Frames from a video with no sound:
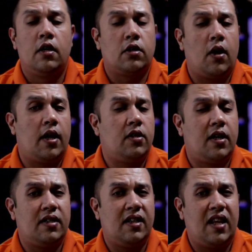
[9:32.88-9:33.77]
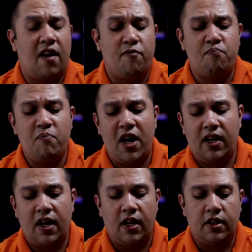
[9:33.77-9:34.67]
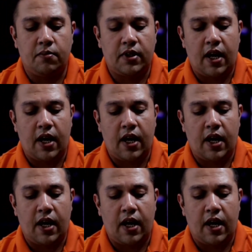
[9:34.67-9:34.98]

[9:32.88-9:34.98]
So as you can see, they have many items.